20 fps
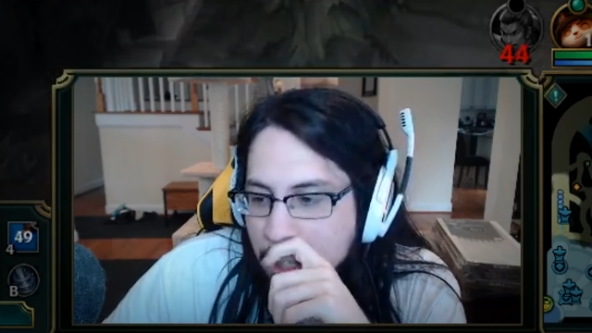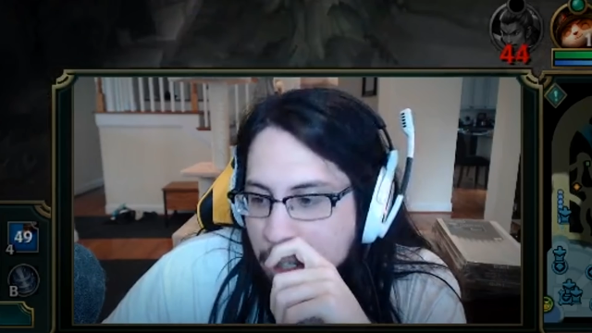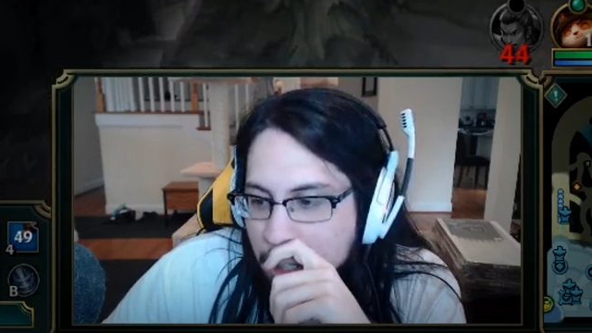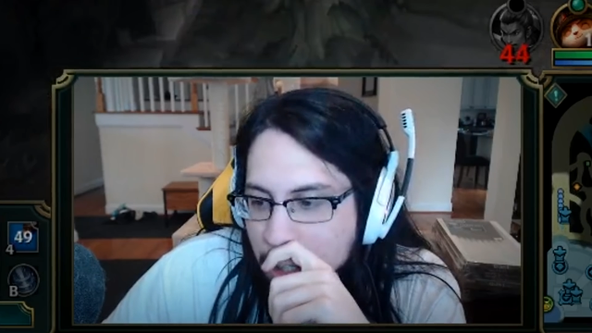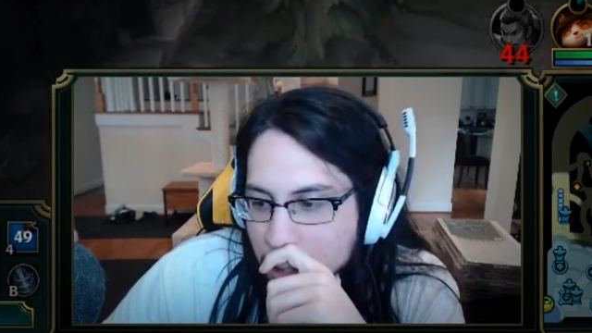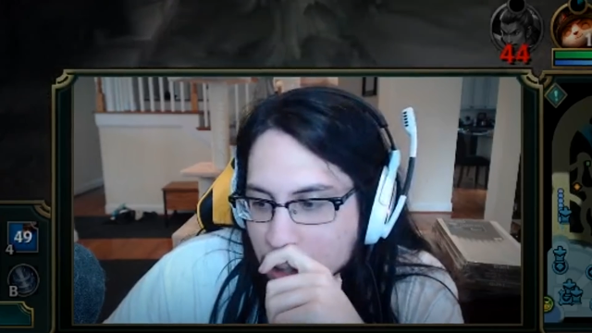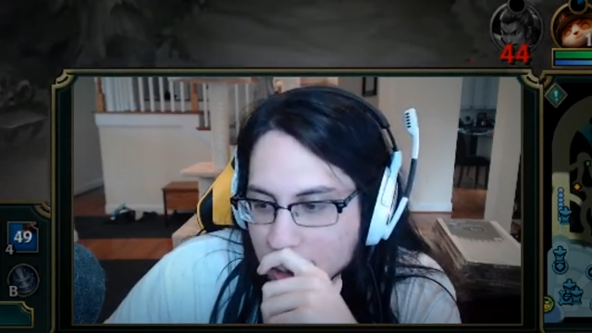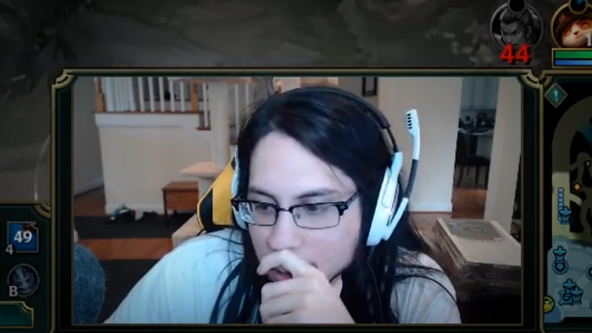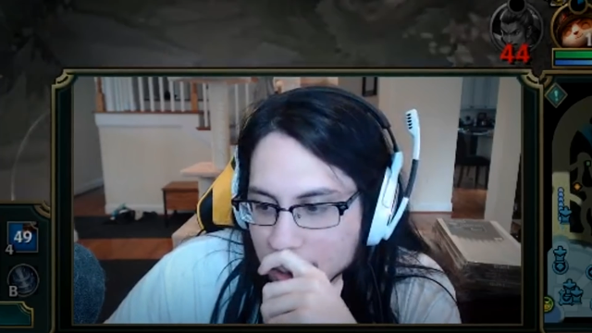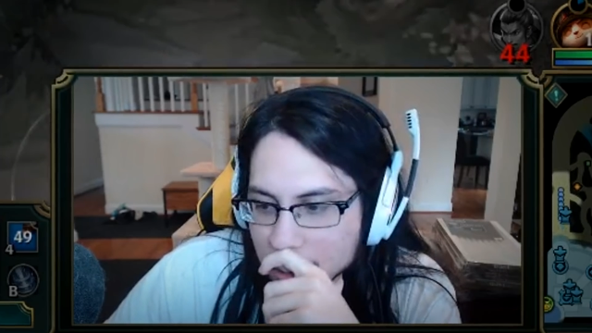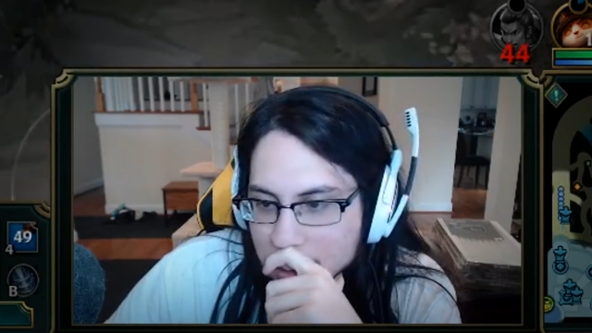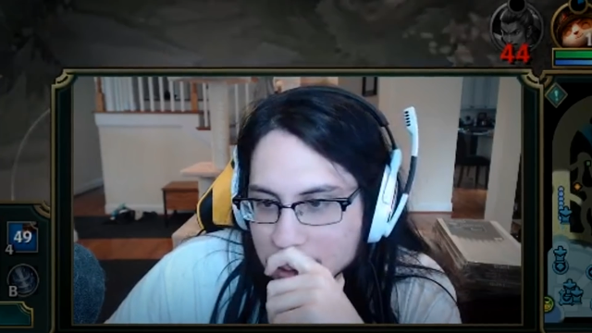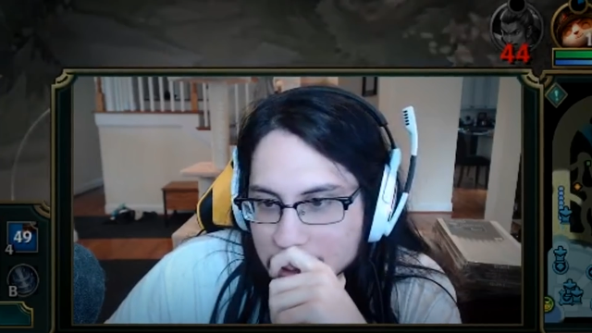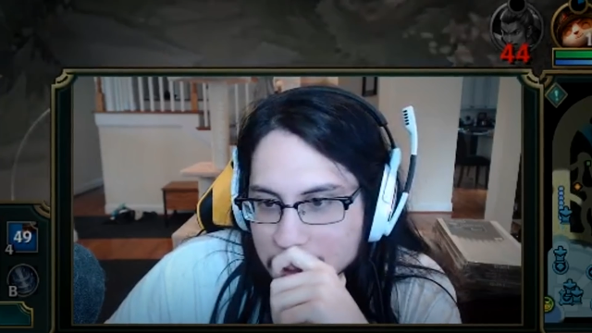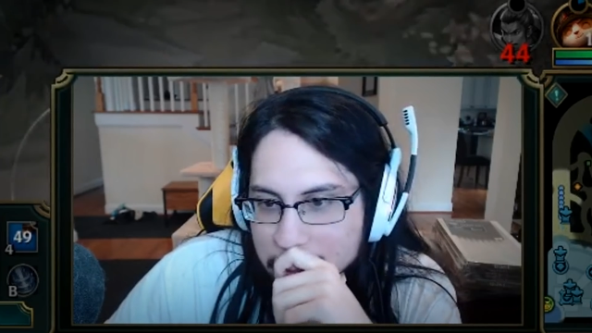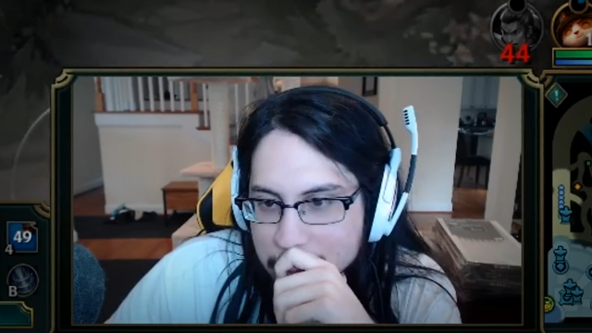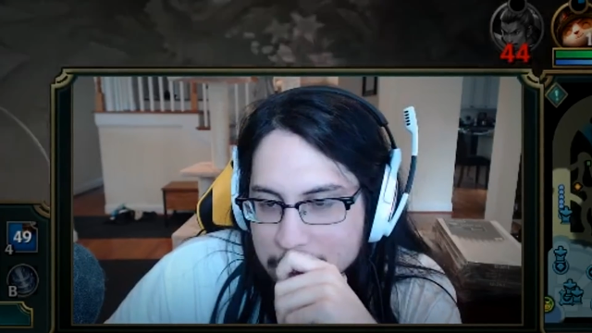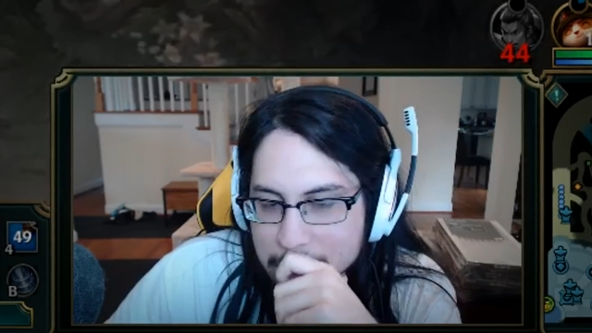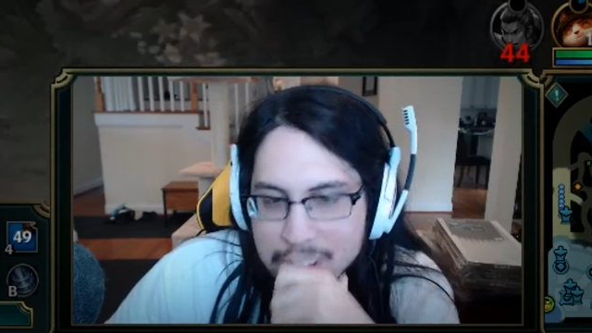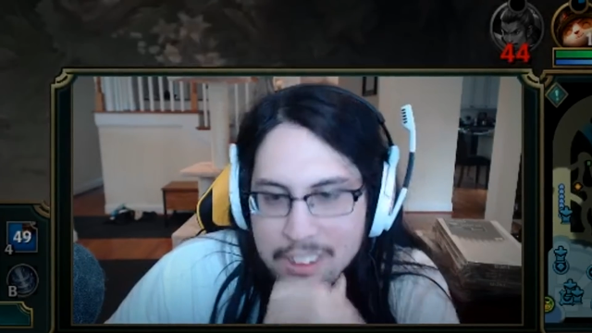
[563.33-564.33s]

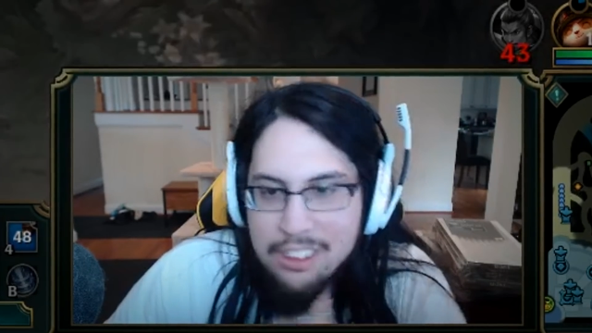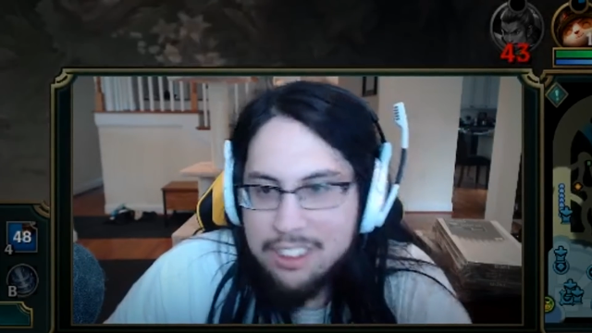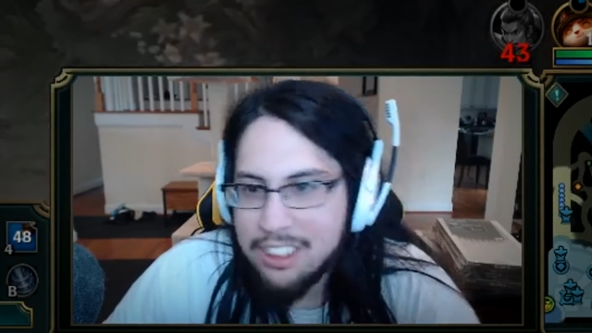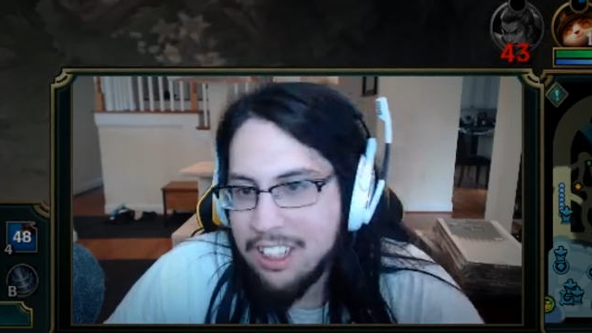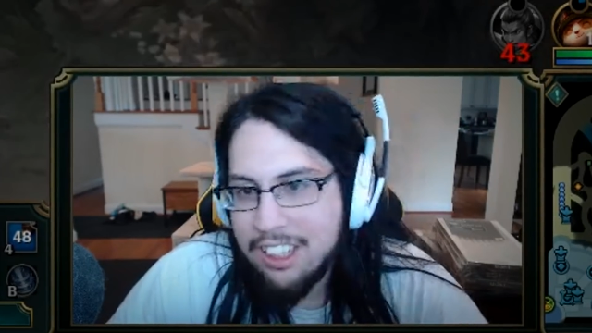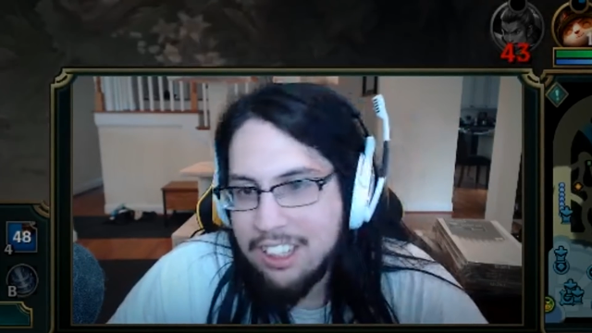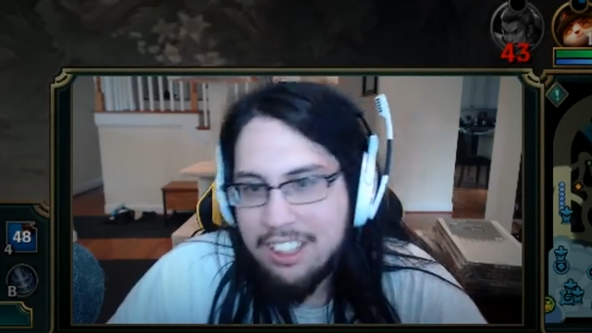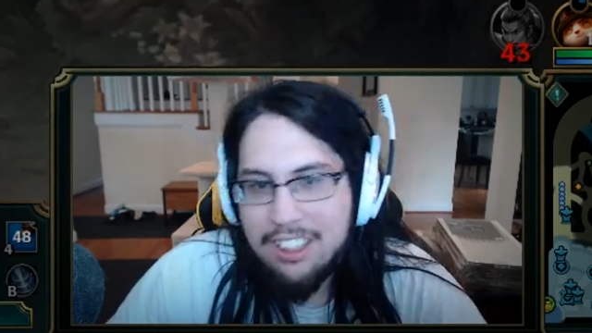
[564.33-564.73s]
Holy shit, I could